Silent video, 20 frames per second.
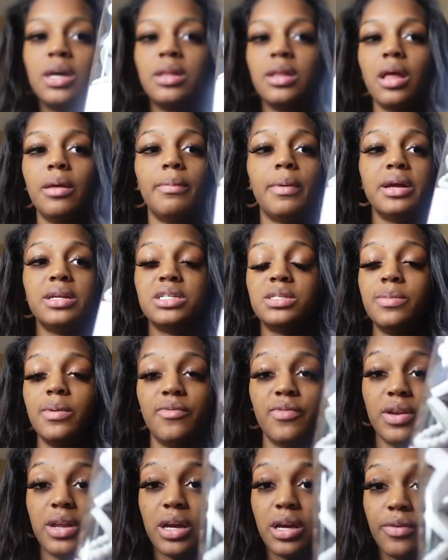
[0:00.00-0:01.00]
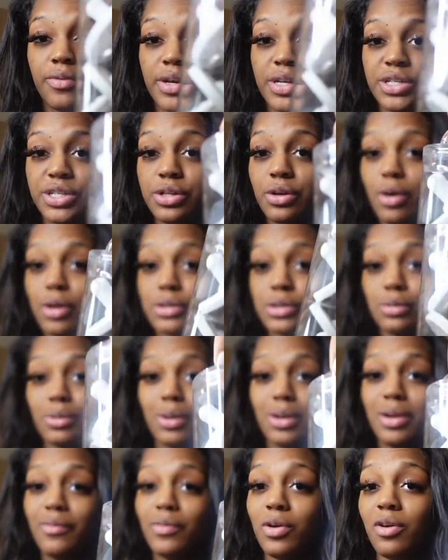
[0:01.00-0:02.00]
They might just be for decoration. Also,
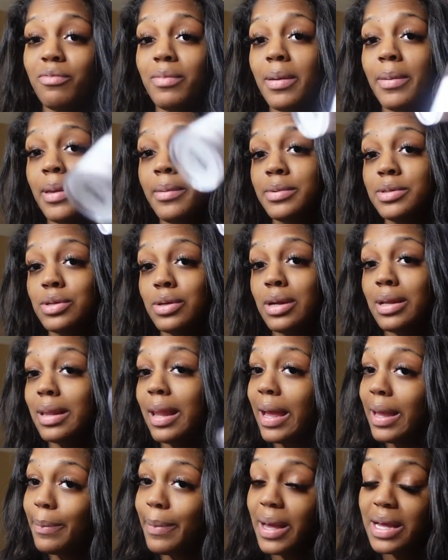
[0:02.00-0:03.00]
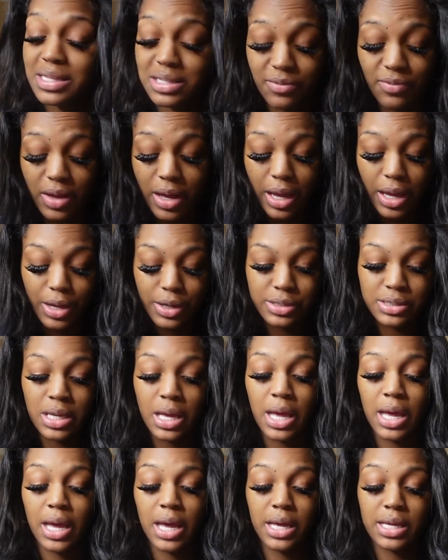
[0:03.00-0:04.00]
don't even know if my baby's gonna like pacifiers.
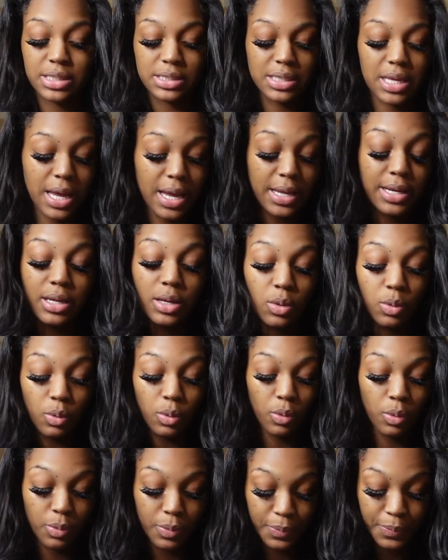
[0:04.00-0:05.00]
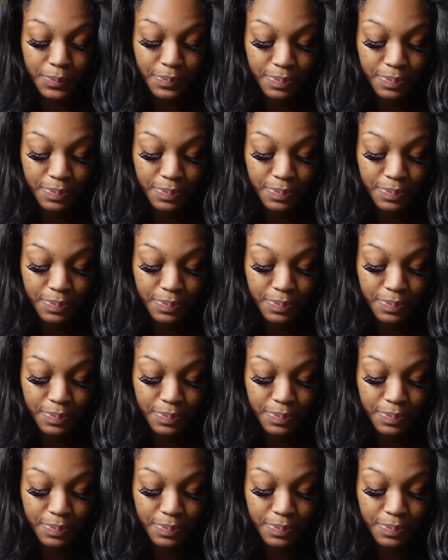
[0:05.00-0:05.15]
kind of,